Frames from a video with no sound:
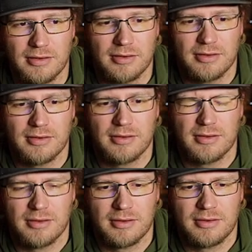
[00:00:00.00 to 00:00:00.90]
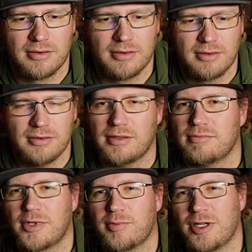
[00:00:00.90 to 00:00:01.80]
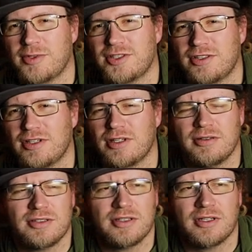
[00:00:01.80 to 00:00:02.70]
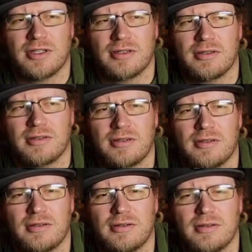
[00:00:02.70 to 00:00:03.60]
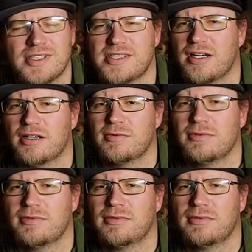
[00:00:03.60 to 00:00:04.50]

it. Probably should, shouldn't I? It's terrible.